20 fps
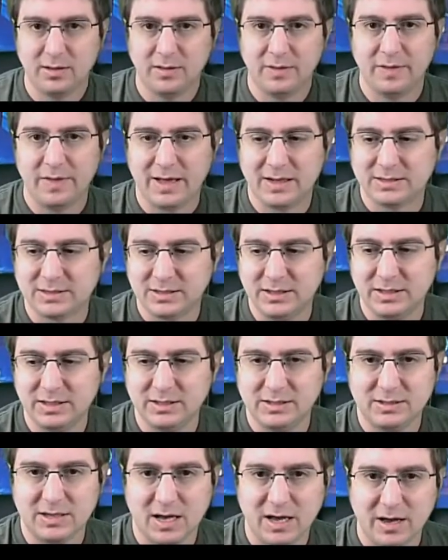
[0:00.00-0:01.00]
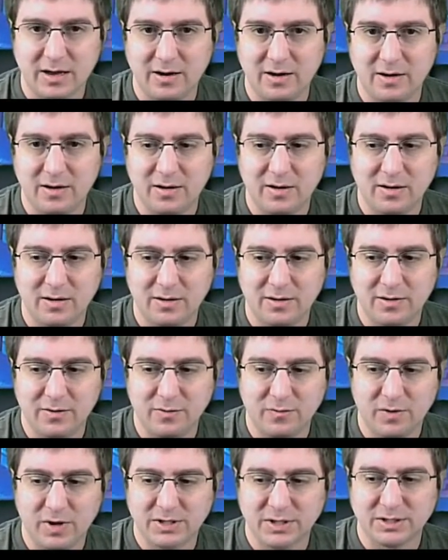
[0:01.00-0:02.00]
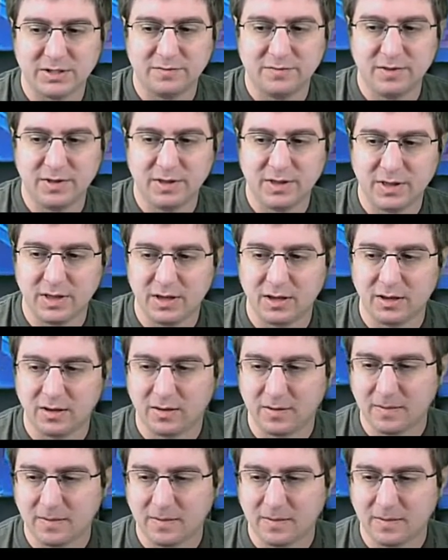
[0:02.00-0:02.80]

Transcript: That's the entire rest of the thing.